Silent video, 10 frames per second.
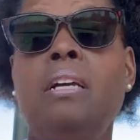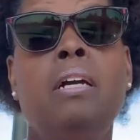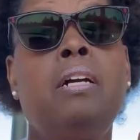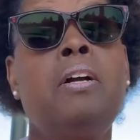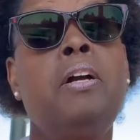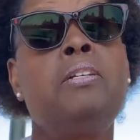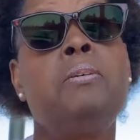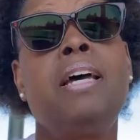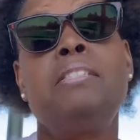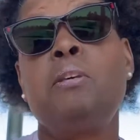girl, you
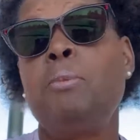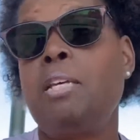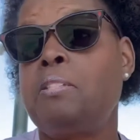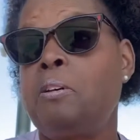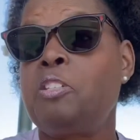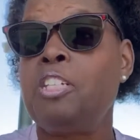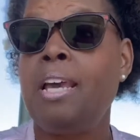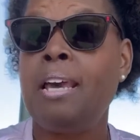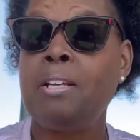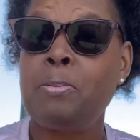got something that's going to
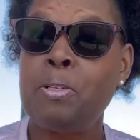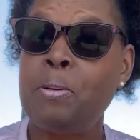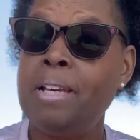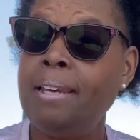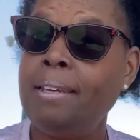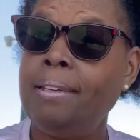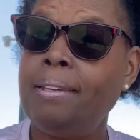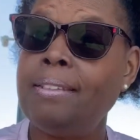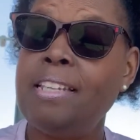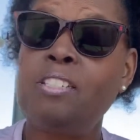shine on your
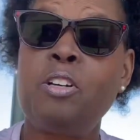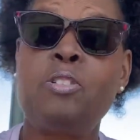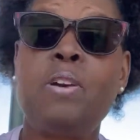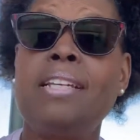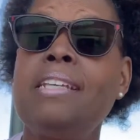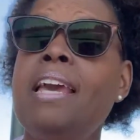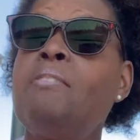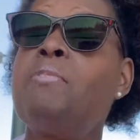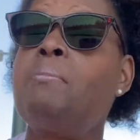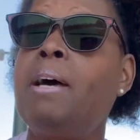hand, that's going to attract
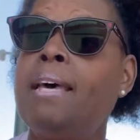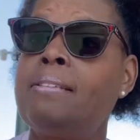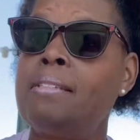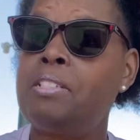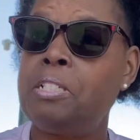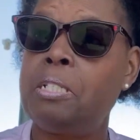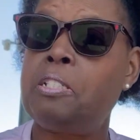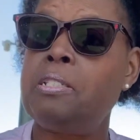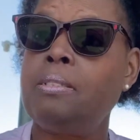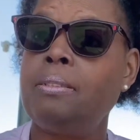everybody's attention.